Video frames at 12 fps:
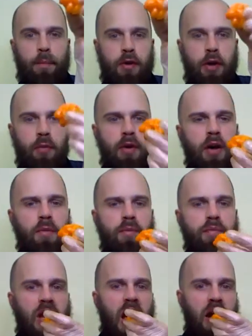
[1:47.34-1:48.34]
Here we go.
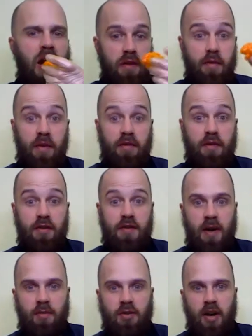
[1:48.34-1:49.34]
This is my first
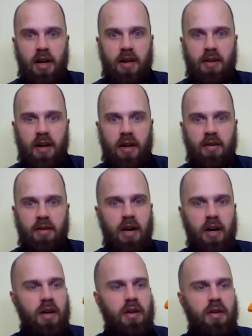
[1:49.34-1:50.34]
time trying
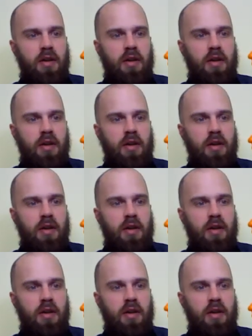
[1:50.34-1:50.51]
the